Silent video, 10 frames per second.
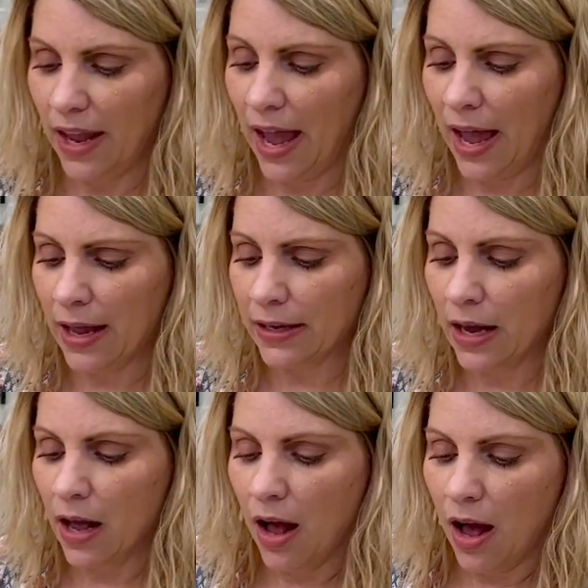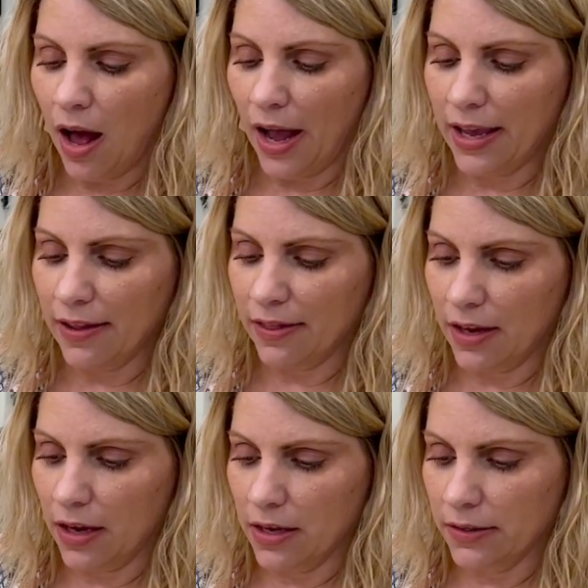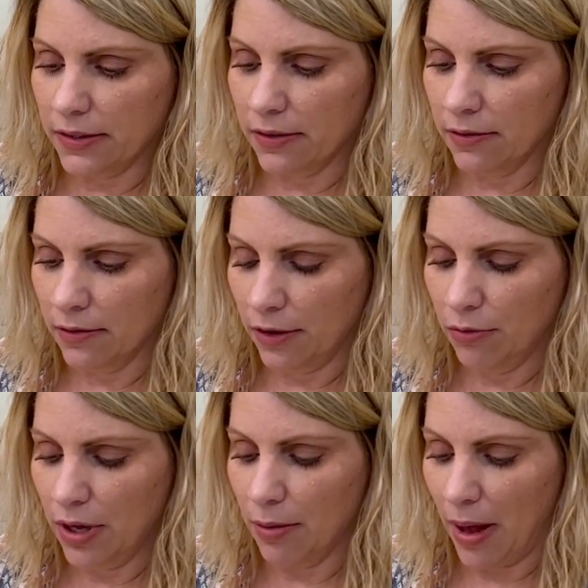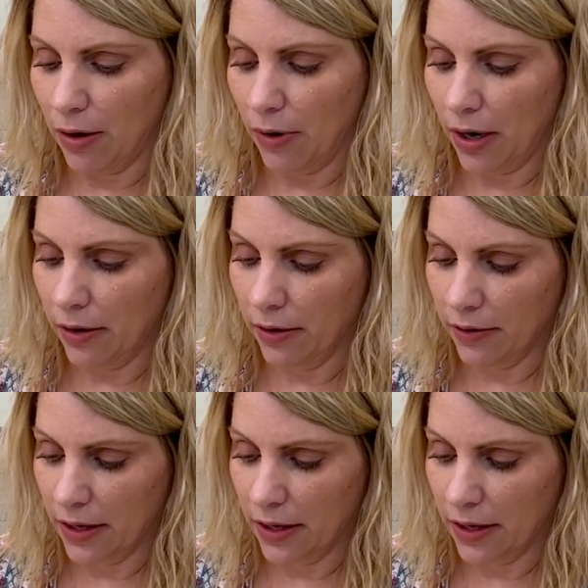and I get these, you can get them anywhere.